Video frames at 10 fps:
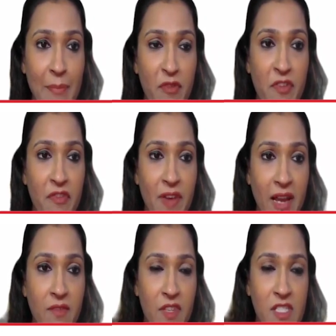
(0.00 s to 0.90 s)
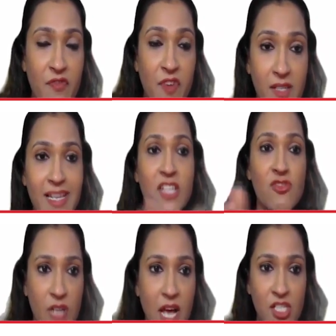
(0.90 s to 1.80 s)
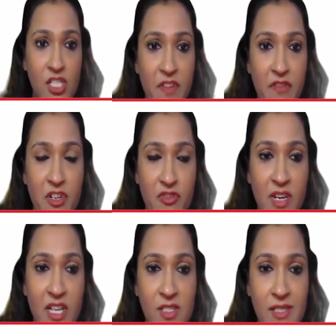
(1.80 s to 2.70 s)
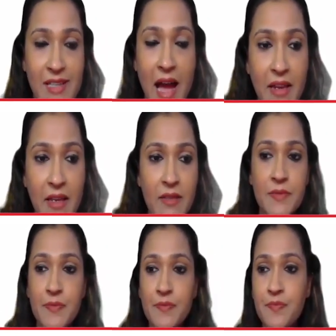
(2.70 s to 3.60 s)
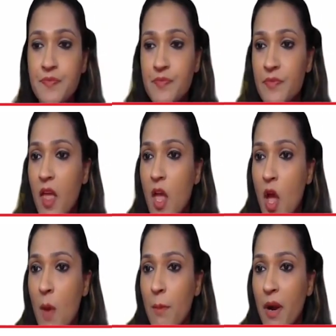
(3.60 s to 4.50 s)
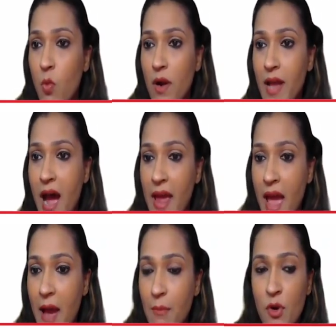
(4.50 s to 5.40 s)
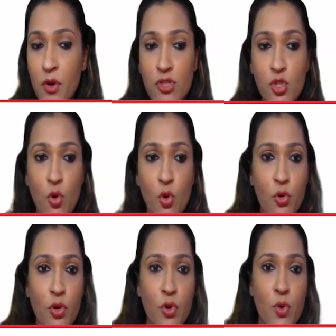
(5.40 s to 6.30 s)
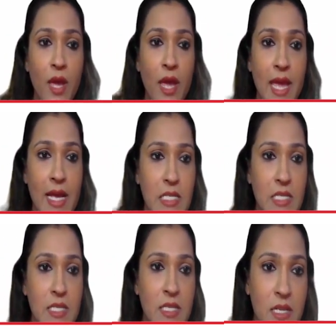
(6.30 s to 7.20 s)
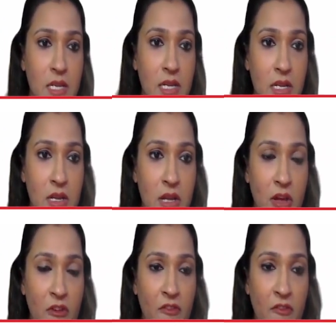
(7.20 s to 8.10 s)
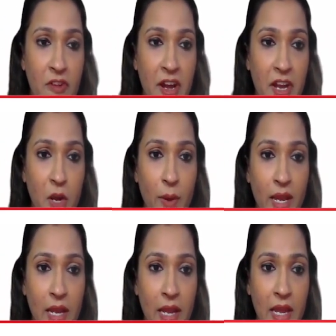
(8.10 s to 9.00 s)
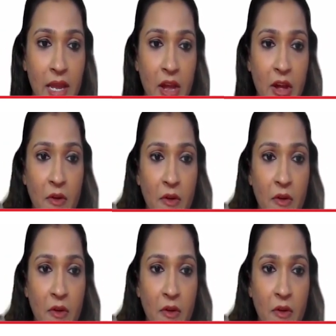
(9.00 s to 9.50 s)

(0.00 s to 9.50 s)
chapter, we've like this first introduction, we've literally just done. But what I am going to show to you is very quickly,